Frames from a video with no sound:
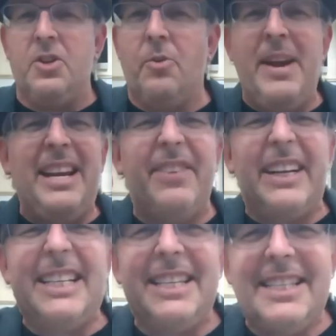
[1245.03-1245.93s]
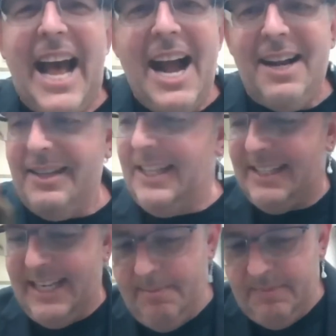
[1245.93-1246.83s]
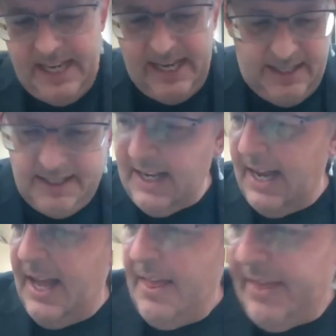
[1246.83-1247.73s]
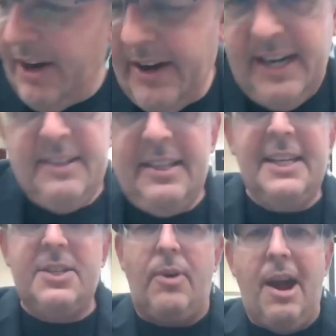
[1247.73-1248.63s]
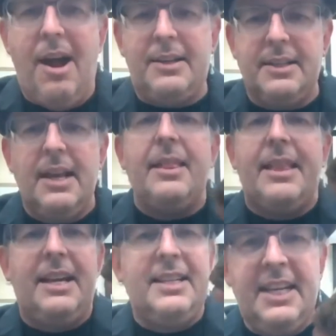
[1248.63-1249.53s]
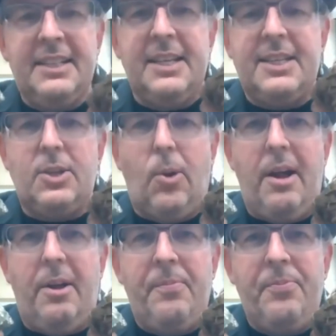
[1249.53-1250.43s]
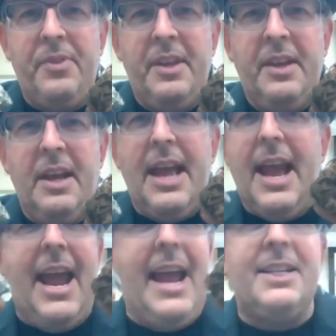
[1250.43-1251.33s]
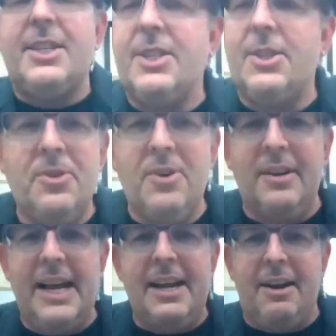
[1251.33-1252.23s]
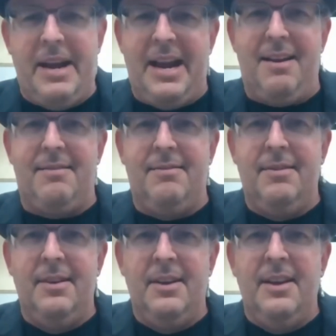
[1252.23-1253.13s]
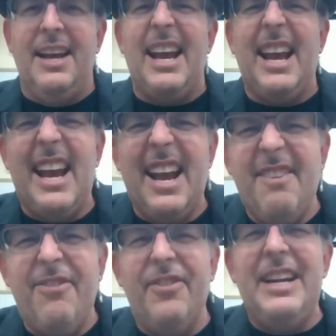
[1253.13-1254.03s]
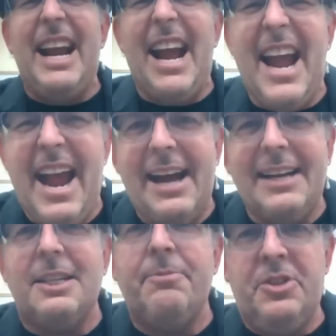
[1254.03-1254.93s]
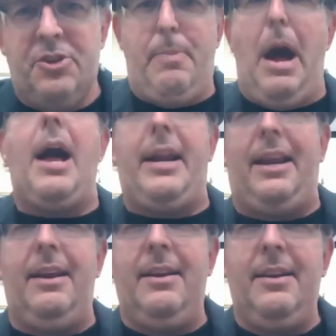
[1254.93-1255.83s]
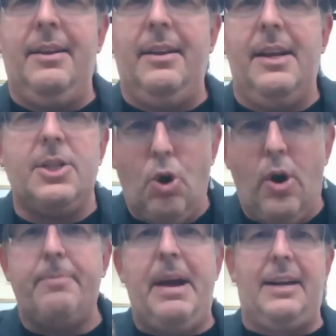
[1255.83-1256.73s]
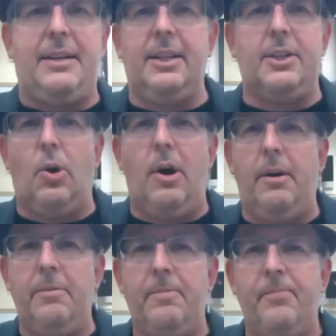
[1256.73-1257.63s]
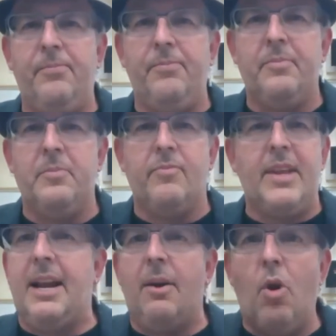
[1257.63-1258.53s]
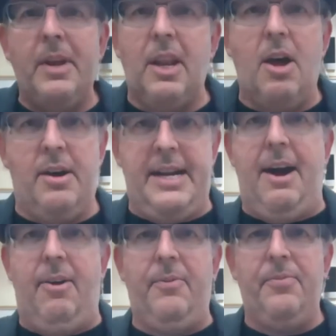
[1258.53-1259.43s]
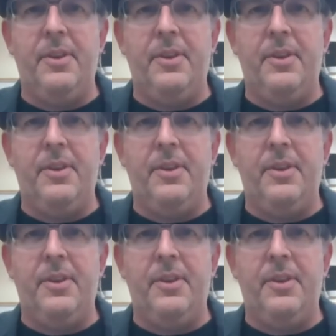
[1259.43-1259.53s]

you're made of exactly the same things that are in these rocks that is in this soil and sooner or later man every atom in your body is going back to the soil and it won't be long now